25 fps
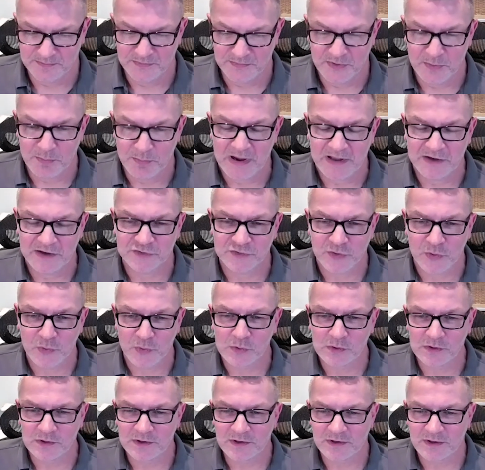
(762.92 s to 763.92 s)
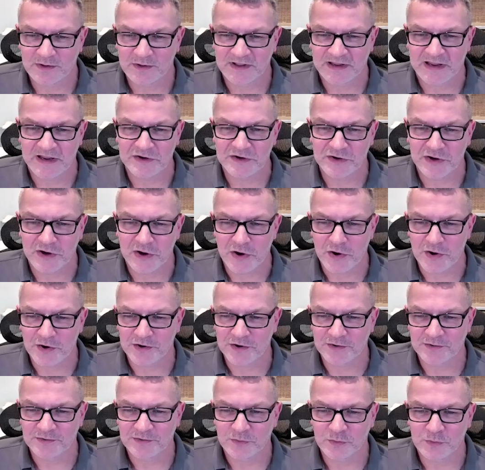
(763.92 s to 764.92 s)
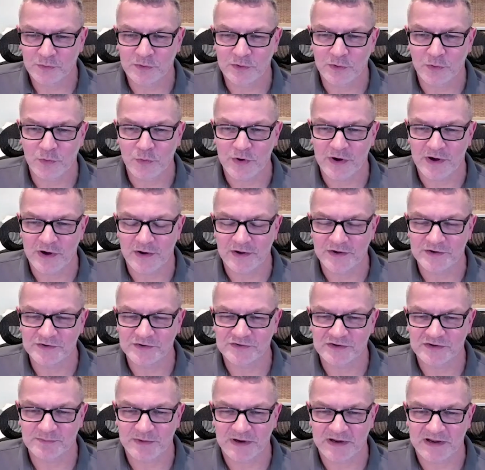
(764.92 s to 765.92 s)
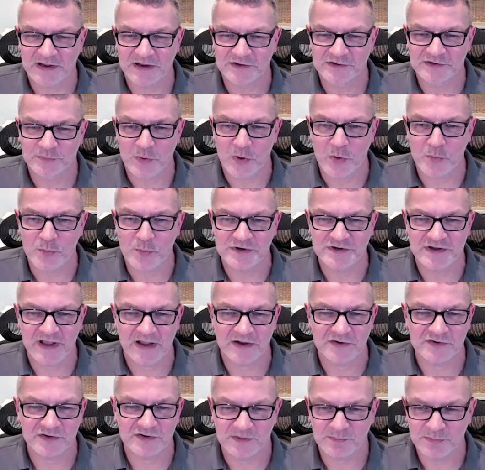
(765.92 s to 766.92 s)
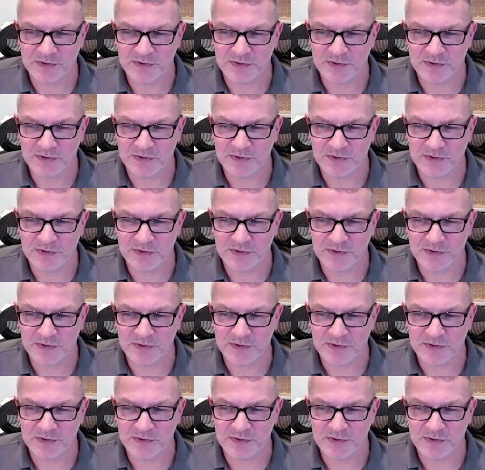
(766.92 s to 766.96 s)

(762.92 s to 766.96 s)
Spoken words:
play school, the kindergarten, all organised, and my kids are well protected.